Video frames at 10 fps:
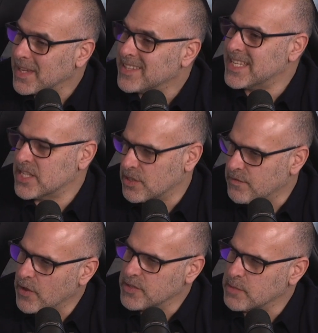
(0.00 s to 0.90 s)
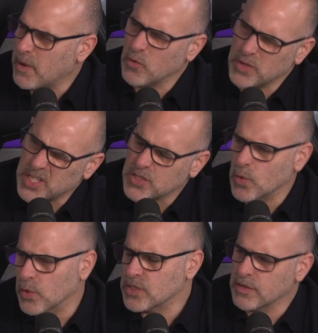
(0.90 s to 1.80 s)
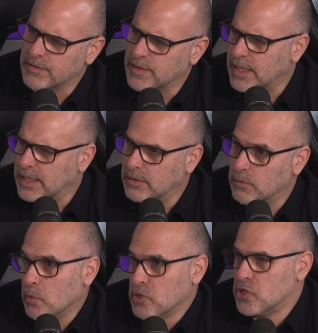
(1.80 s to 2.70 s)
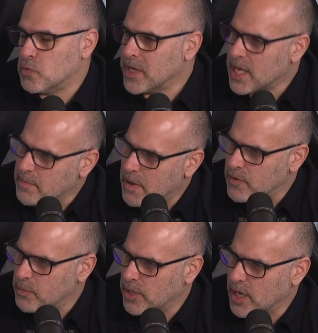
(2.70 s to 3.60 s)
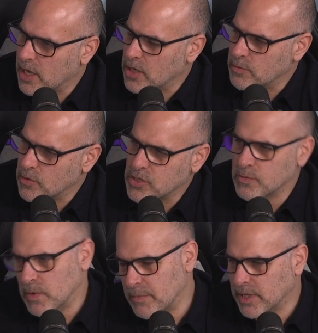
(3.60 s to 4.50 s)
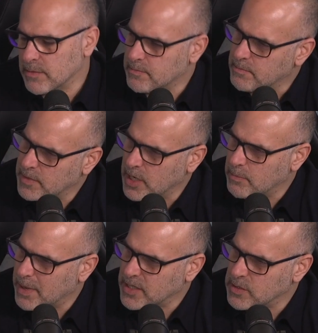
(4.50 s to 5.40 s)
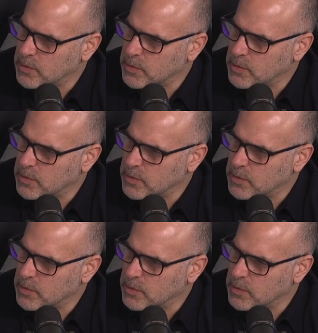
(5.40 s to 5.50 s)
disadvantaged by all these thoughts of, well, should we keep everybody at home or should we bring them, you know, back to